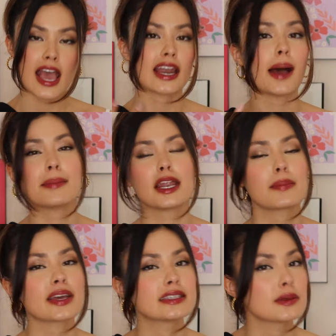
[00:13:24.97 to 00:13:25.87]
And I'm not a
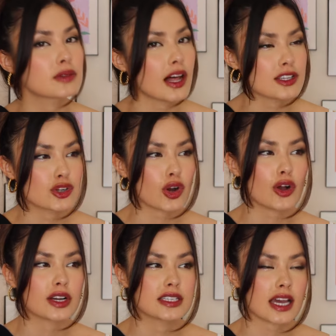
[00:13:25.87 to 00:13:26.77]
big lip gloss girl because